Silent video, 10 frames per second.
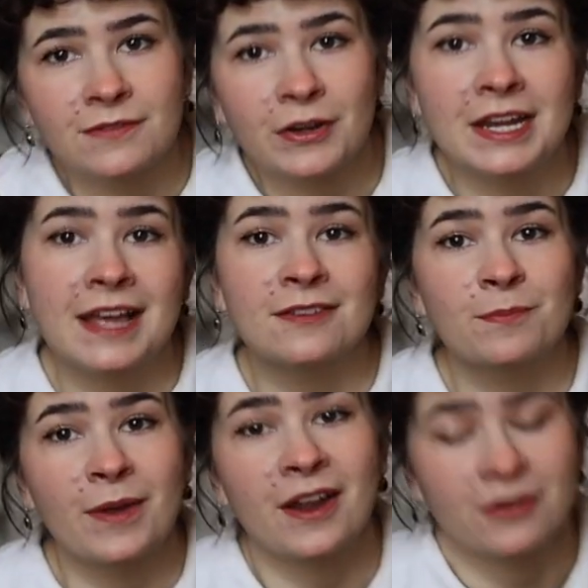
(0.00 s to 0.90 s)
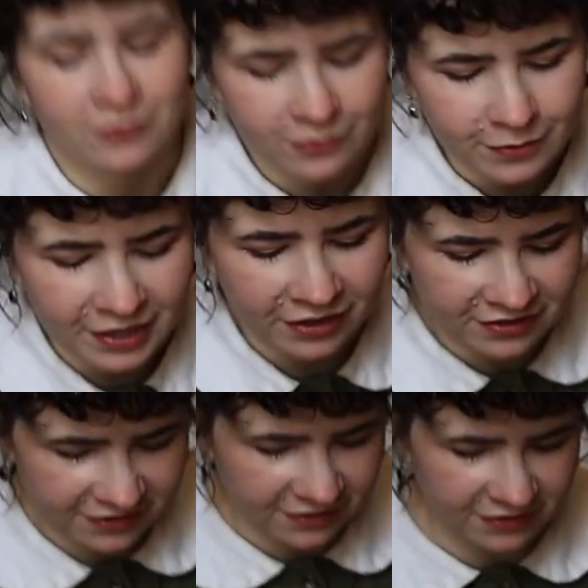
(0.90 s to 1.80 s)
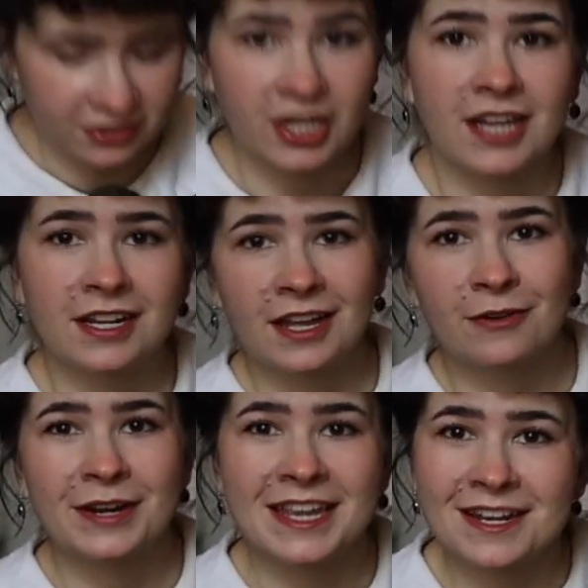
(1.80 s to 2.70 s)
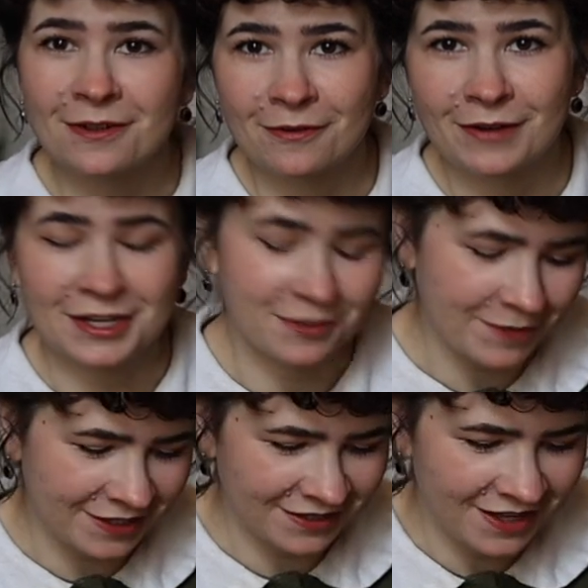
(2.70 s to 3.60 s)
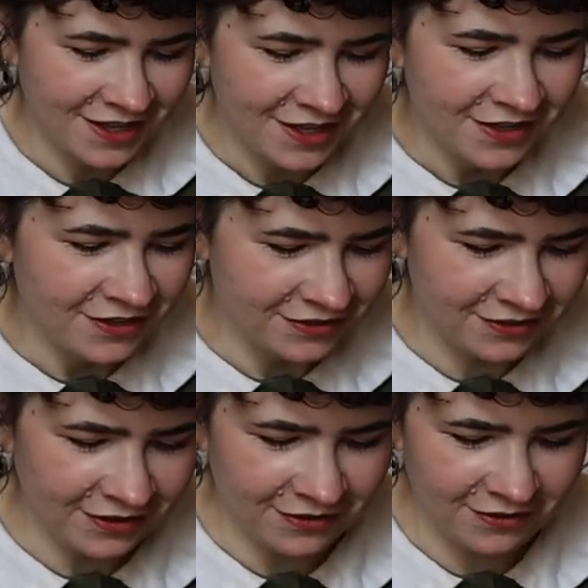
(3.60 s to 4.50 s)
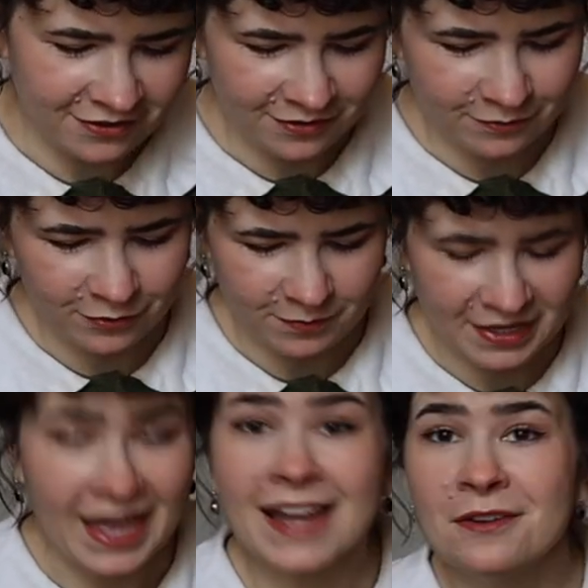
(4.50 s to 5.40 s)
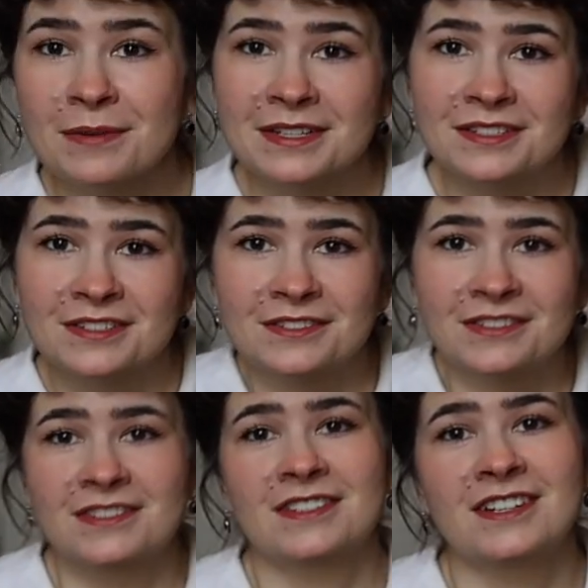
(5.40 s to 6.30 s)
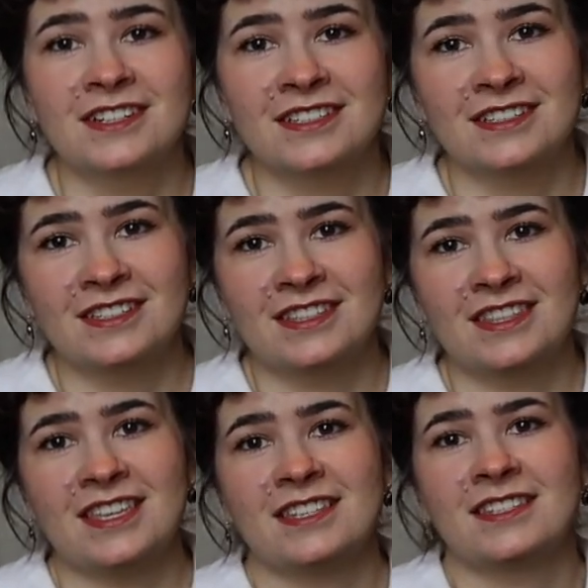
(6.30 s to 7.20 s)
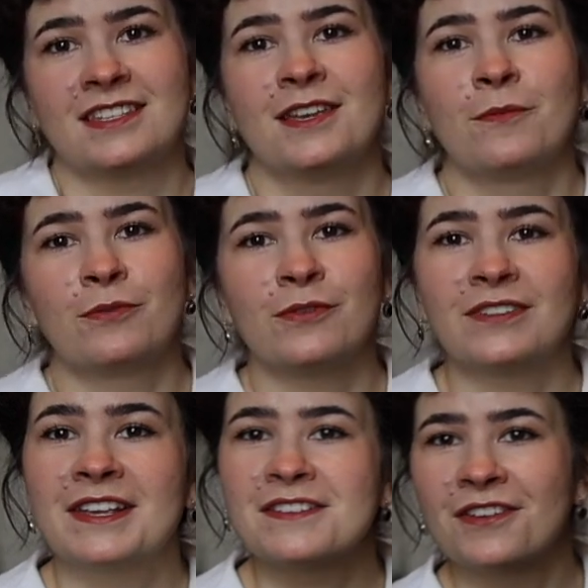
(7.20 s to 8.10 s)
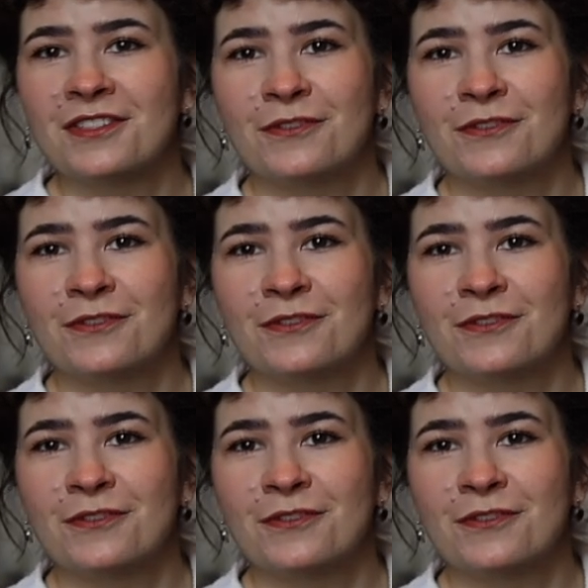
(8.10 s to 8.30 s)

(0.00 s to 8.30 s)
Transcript: very last part requires us to channel our inner Rachel Maxey. So I thought it would be adequate to start this process on the